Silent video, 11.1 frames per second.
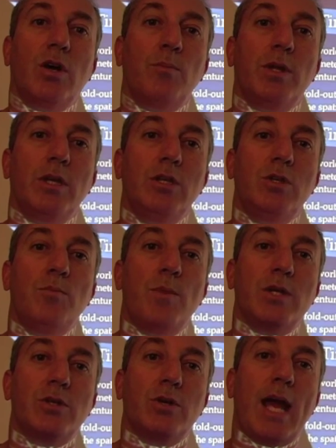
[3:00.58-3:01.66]
our ability to
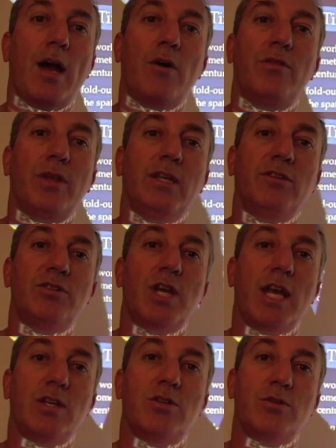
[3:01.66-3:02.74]
measure how things
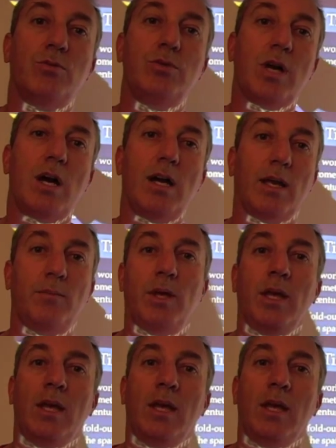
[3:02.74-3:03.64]
change through time.